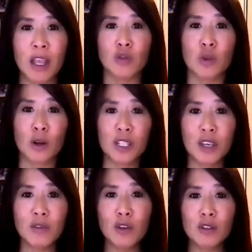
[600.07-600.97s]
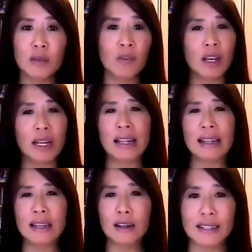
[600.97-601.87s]
So I'll give you some very
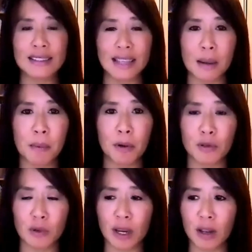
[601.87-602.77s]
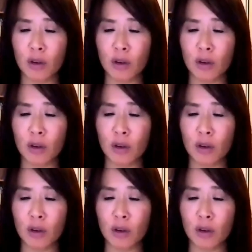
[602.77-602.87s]
clear examples, right?